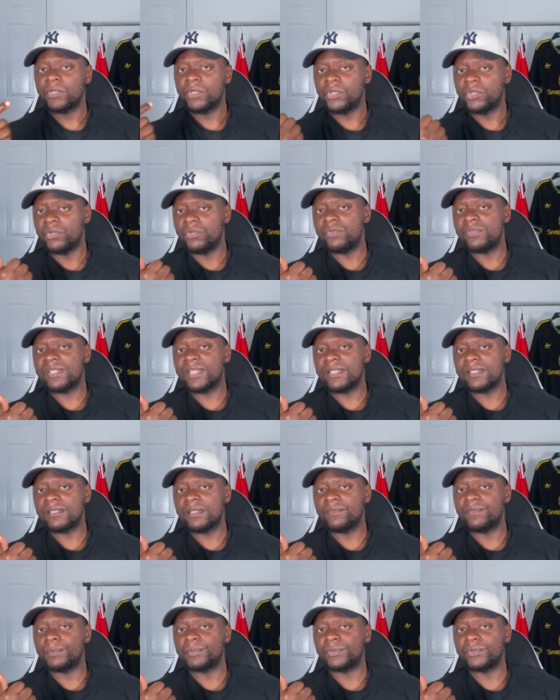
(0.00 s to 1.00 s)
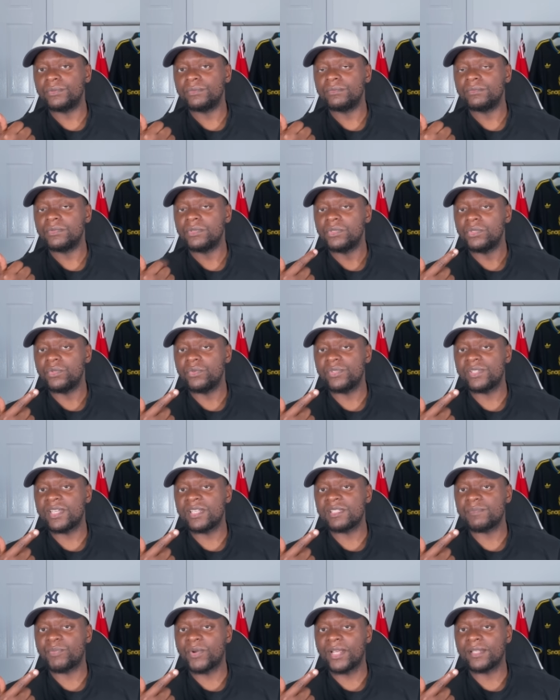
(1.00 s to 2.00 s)
Lose against Liverpool, lose
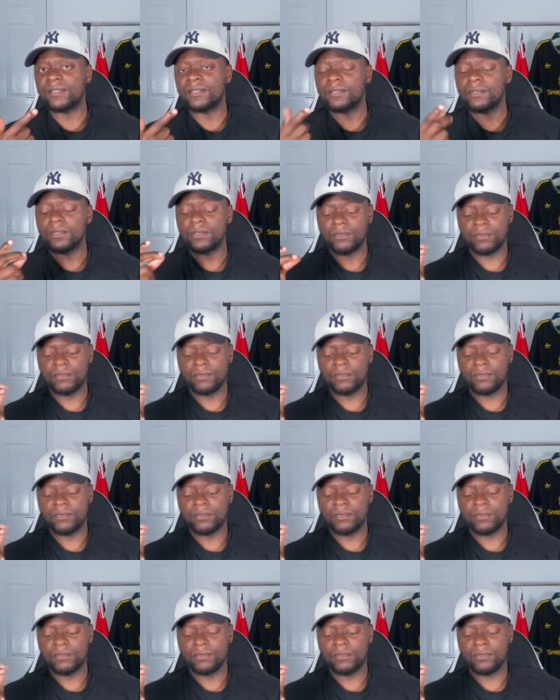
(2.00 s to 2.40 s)
against Brighton,